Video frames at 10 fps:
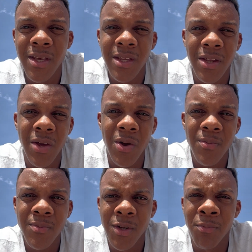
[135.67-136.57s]

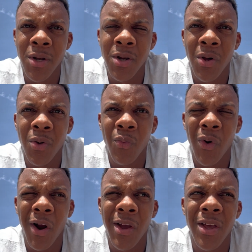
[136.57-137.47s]
depending on
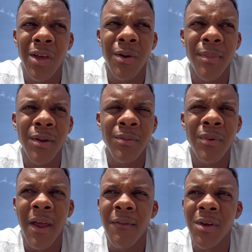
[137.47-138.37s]
where I am and
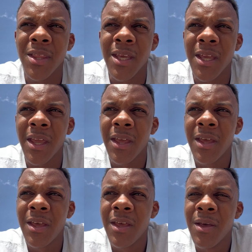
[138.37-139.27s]
everything.
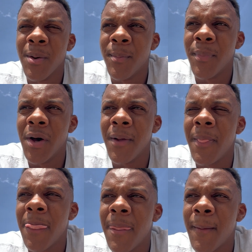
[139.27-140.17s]
But
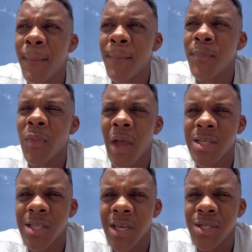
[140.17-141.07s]

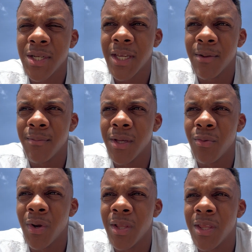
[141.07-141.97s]
isolation can be
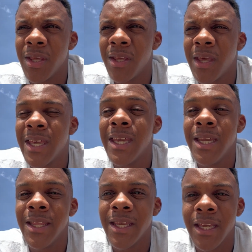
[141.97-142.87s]
really
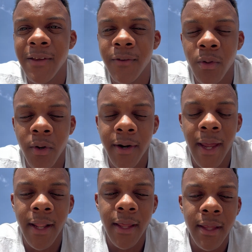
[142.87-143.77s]
healing if you learn how
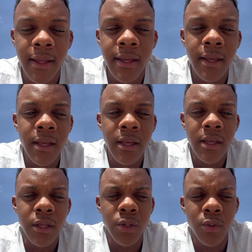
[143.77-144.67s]
to
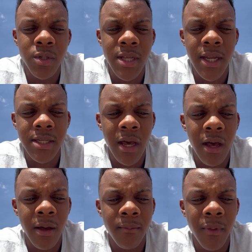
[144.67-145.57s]
use that
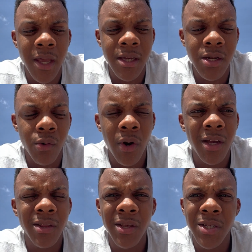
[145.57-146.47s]
time like
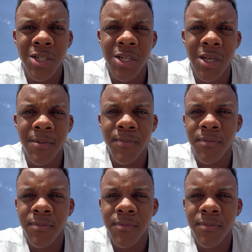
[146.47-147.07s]
correctly and shit.